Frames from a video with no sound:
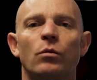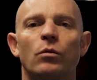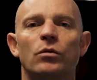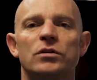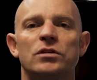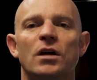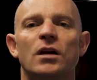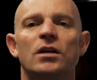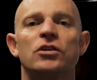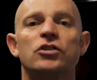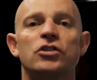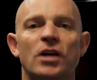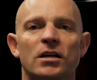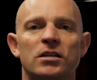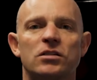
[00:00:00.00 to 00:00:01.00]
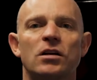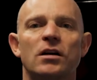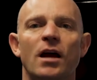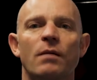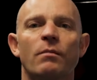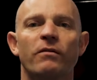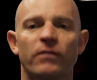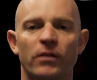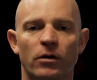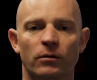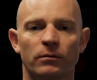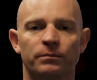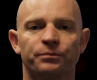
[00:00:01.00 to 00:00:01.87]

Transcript: Awards, just to name a few.